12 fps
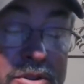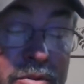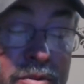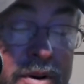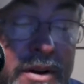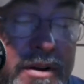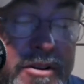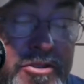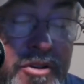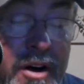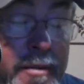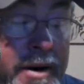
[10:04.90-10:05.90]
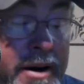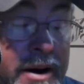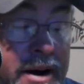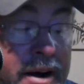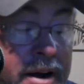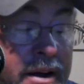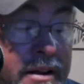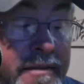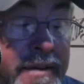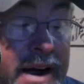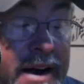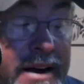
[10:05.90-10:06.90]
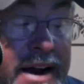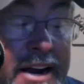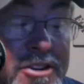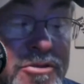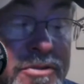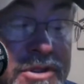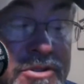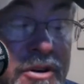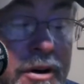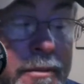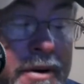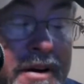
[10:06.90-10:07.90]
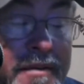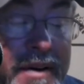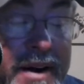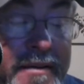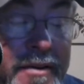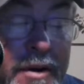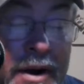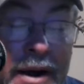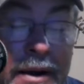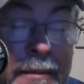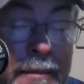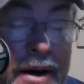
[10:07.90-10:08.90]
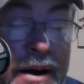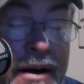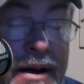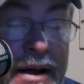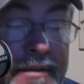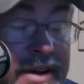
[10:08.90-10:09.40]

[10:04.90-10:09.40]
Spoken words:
a real strawberry, the fine natural strawberry flavor might not have